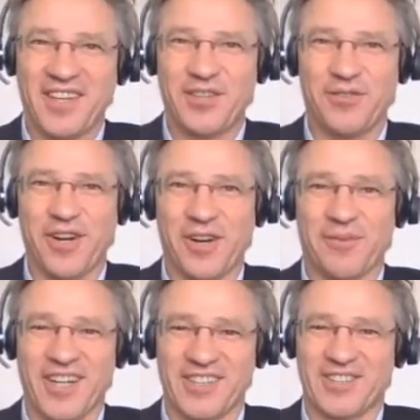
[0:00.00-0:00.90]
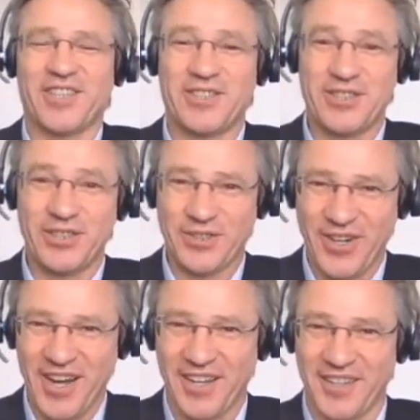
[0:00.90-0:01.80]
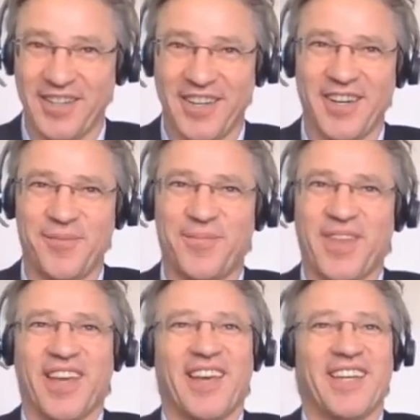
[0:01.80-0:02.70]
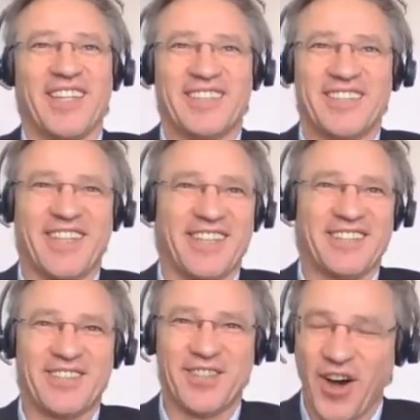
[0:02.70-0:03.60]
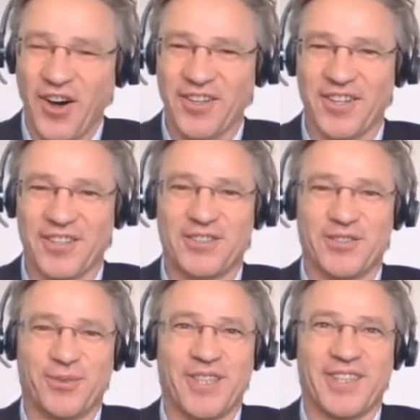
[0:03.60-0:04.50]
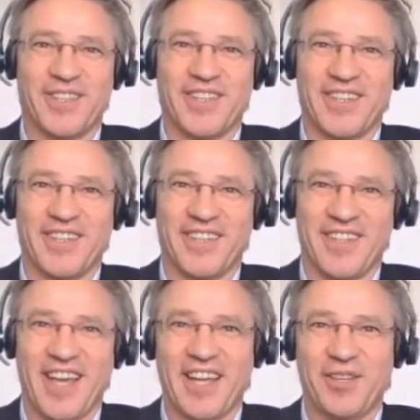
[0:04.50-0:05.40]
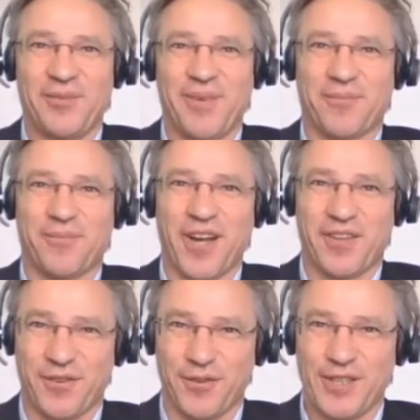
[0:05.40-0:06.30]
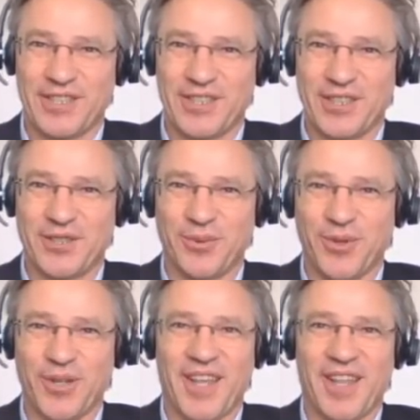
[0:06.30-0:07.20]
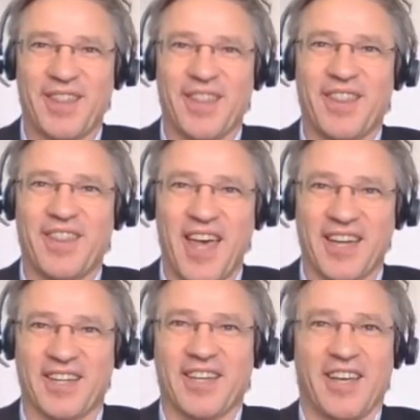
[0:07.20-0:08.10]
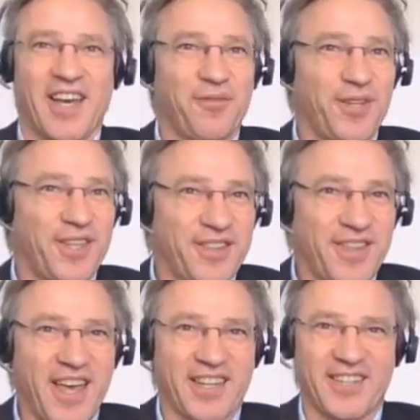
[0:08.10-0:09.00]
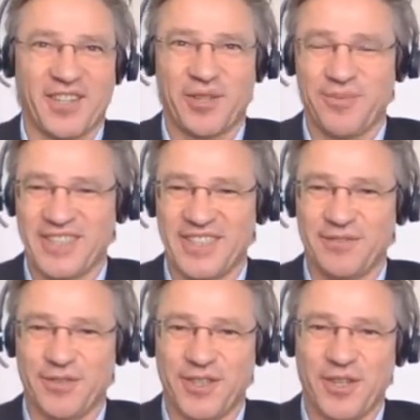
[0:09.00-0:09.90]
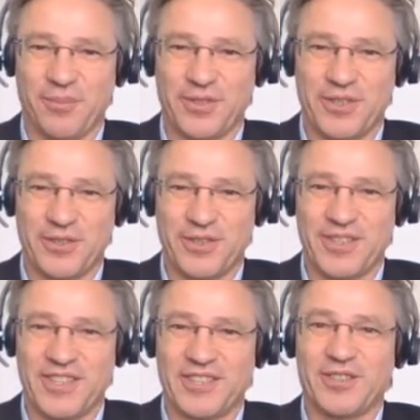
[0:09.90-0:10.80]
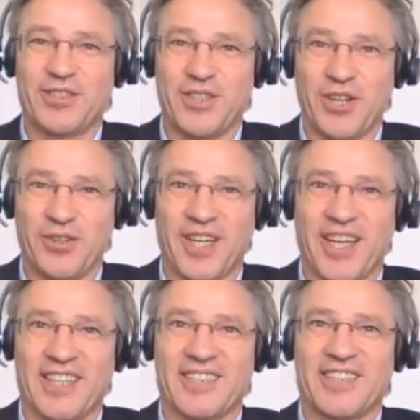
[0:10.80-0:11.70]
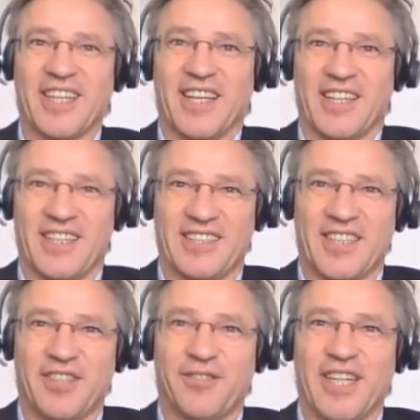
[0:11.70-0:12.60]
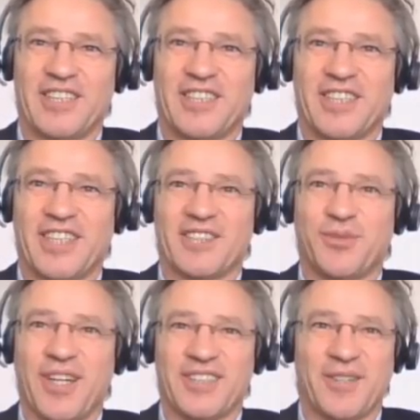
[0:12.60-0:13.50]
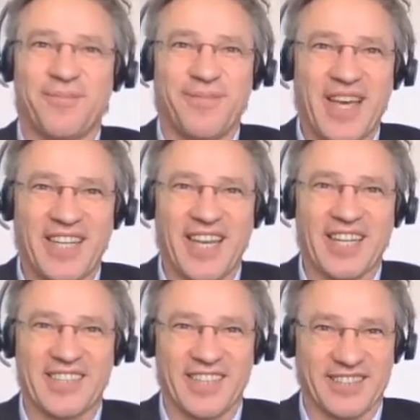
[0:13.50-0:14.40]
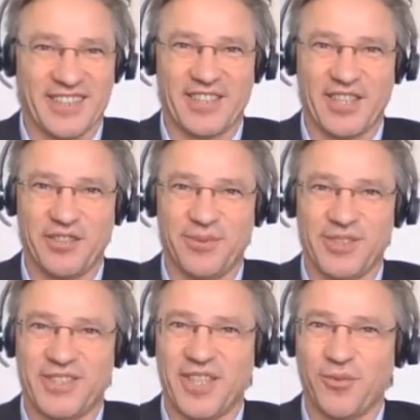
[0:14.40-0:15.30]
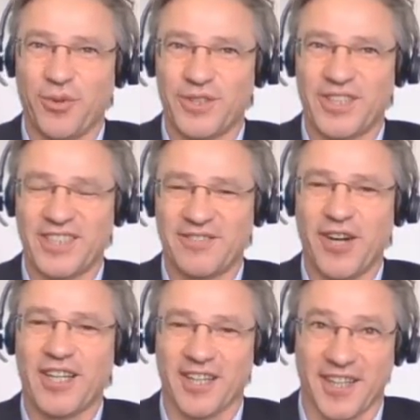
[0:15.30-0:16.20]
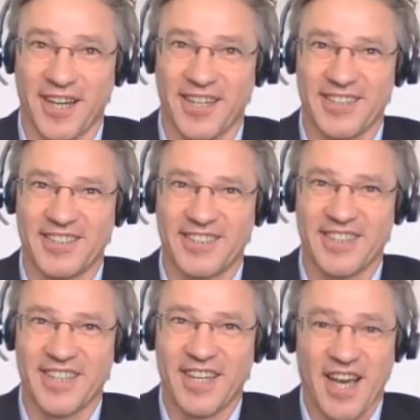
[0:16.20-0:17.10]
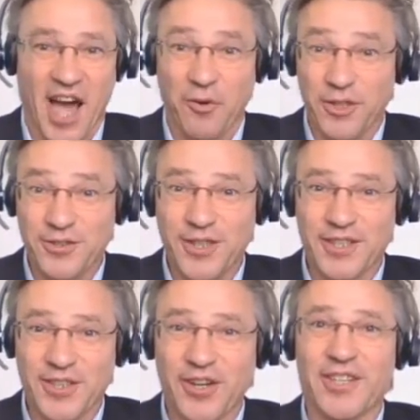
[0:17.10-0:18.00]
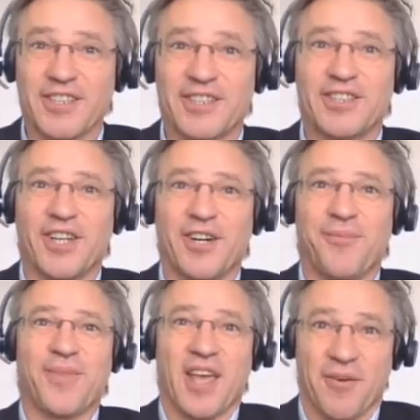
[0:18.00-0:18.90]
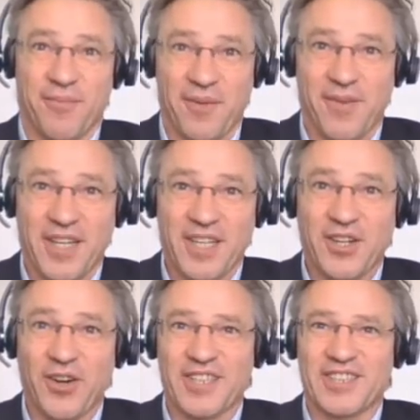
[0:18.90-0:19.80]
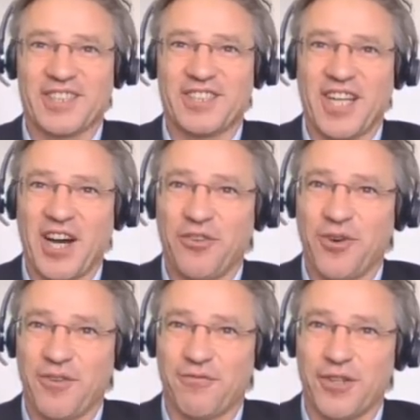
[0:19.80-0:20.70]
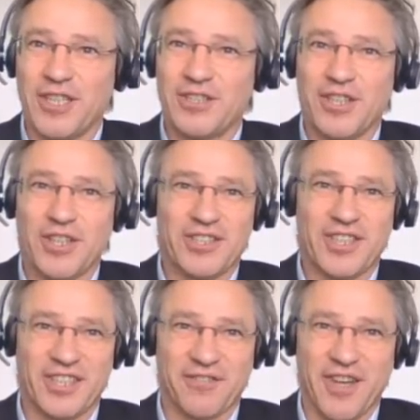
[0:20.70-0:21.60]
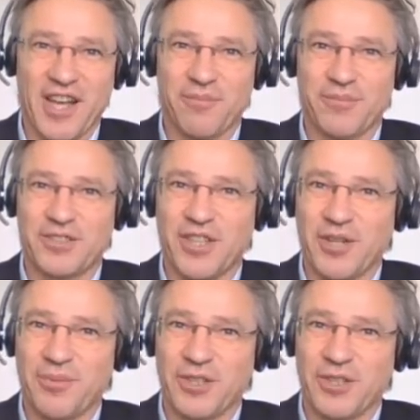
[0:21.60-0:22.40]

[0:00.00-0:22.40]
Thank you very much. Shukran. It's an honor to win the ADIPEC Breakthrough Research Award, and we thank the committee for the opportunity to showcase this innovation as well as the many excellent achievements the awards has recognized. I want to acknowledge my many colleagues in Shell who have researched and developed the